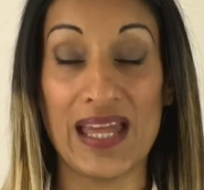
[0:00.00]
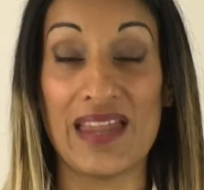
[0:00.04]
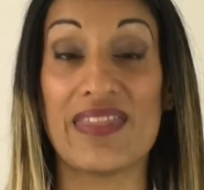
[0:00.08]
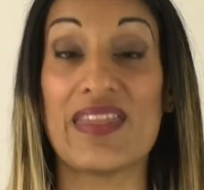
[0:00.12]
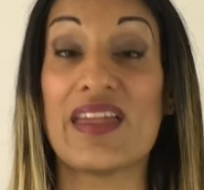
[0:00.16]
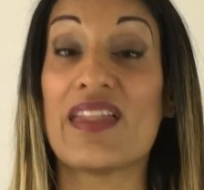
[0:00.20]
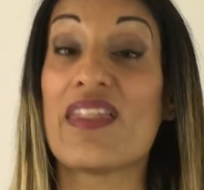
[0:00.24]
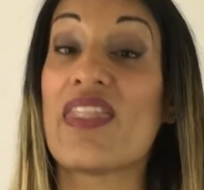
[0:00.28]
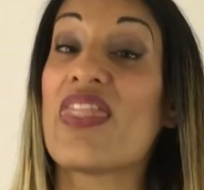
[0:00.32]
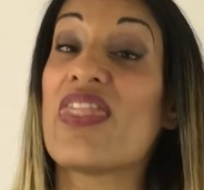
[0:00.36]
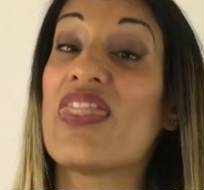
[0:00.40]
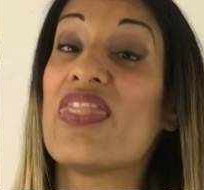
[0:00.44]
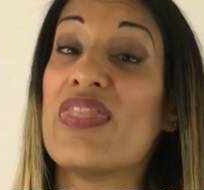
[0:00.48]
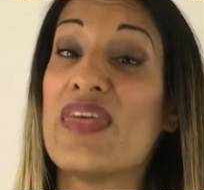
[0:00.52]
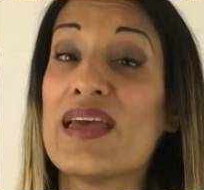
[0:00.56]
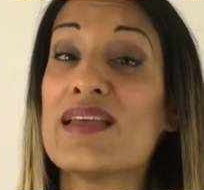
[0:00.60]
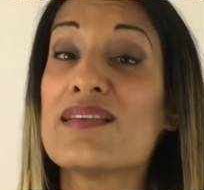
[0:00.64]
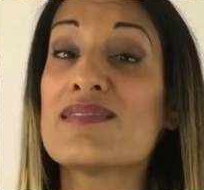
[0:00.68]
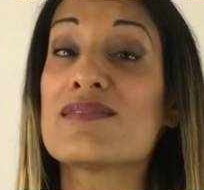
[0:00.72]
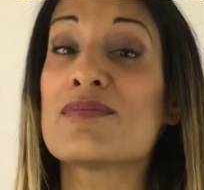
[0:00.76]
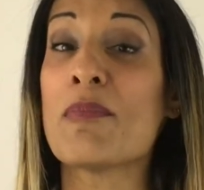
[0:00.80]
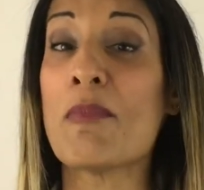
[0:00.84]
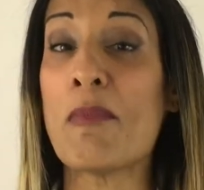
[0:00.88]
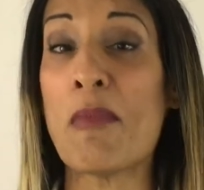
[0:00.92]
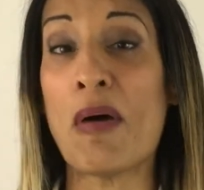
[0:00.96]
then
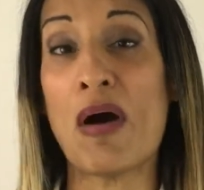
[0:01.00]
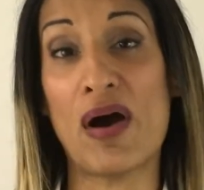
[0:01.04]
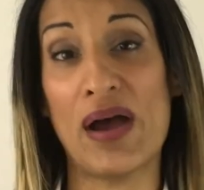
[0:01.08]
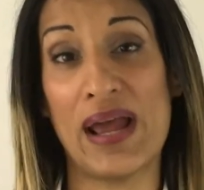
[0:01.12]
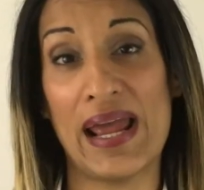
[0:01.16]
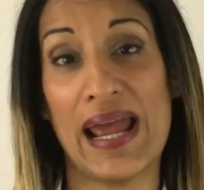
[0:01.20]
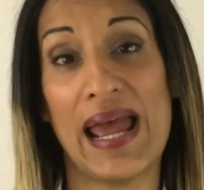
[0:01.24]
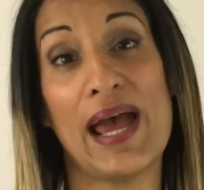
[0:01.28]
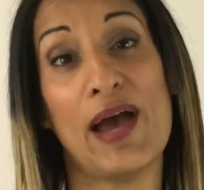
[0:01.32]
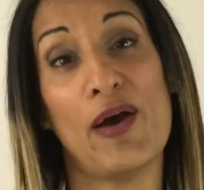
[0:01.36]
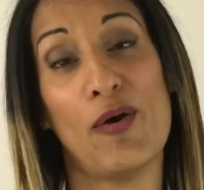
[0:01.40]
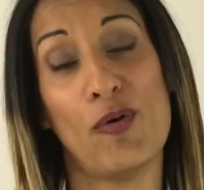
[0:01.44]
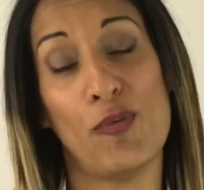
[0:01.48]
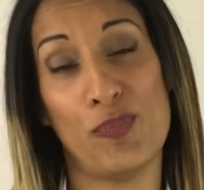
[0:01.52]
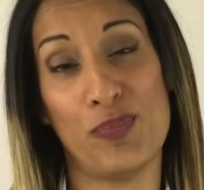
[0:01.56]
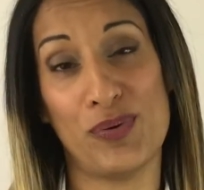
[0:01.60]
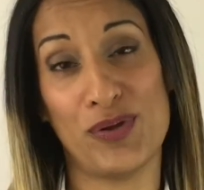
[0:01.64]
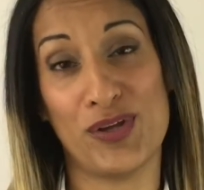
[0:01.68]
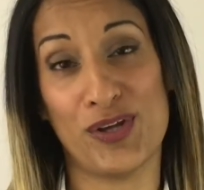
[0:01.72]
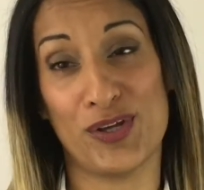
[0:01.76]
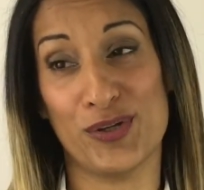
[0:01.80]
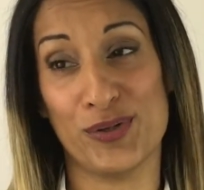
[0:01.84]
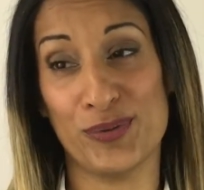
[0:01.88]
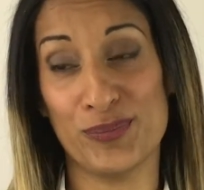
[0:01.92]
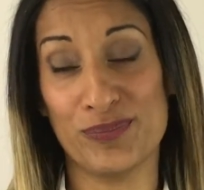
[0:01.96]
this might help
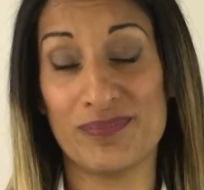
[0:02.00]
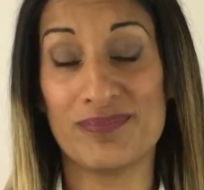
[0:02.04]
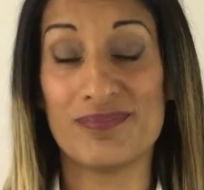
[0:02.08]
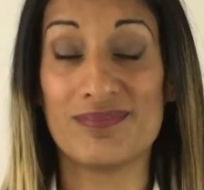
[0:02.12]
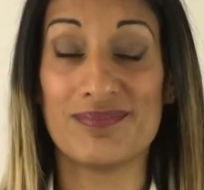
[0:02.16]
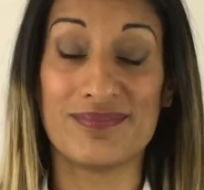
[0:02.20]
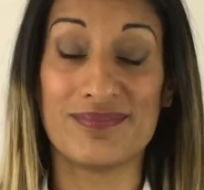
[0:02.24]
you